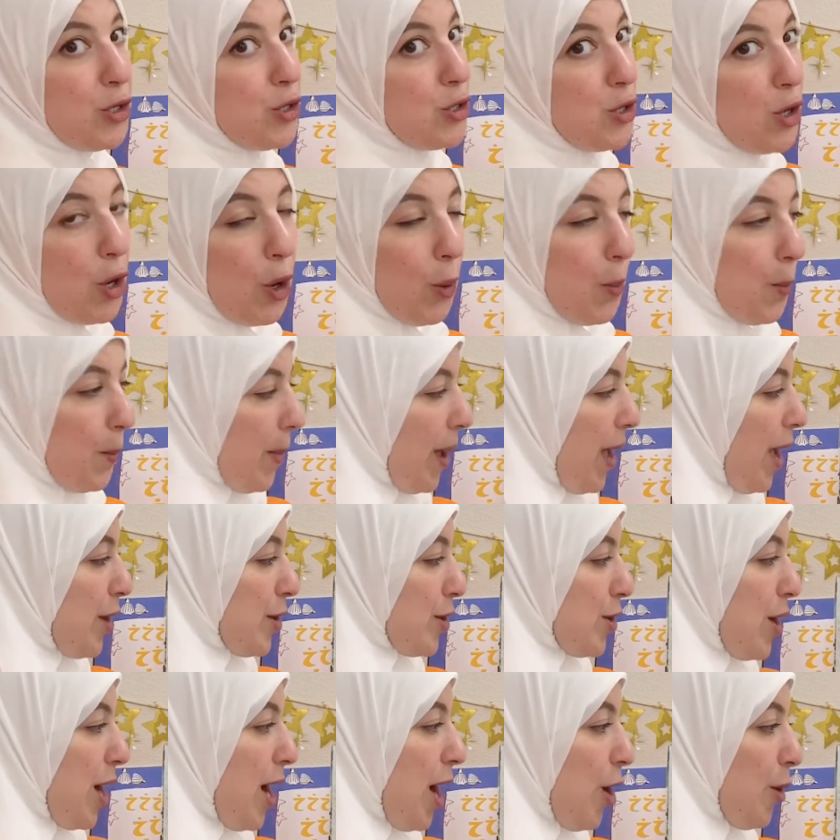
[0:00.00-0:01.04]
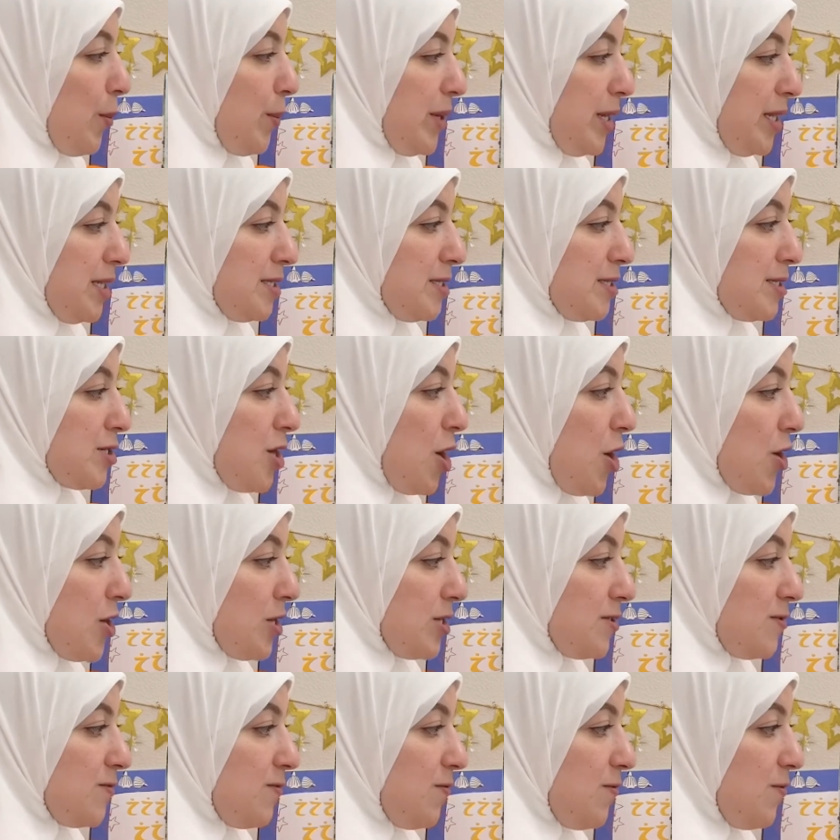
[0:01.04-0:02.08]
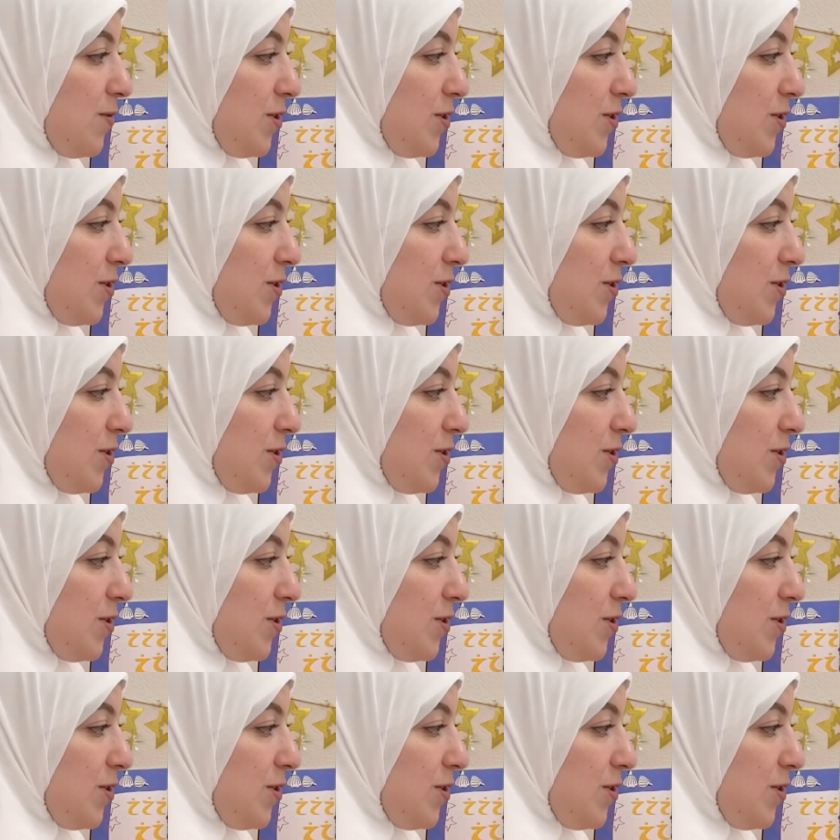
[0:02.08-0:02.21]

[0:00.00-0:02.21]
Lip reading: No matter how many stars fill